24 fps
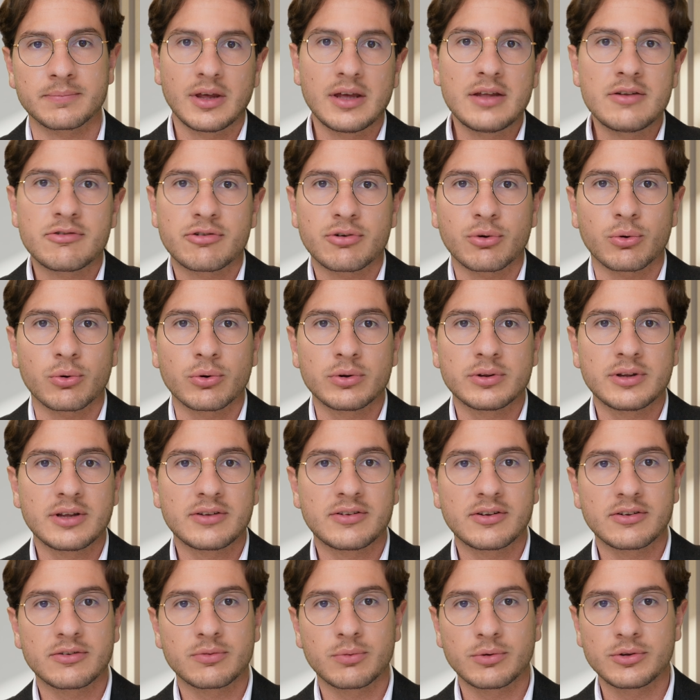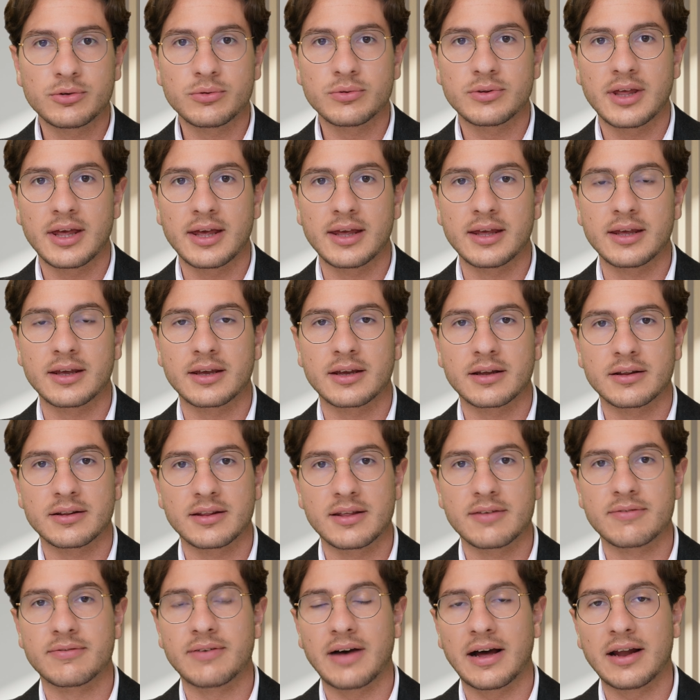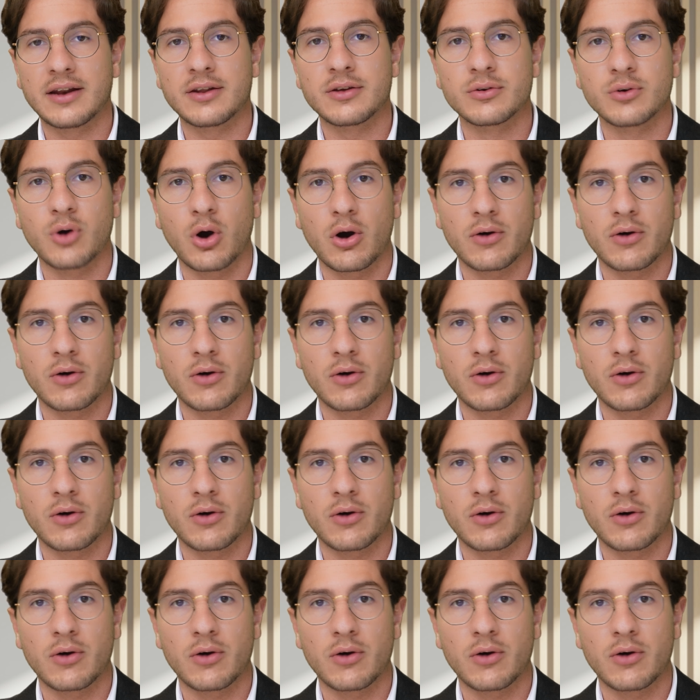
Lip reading: In short, this is when you take the value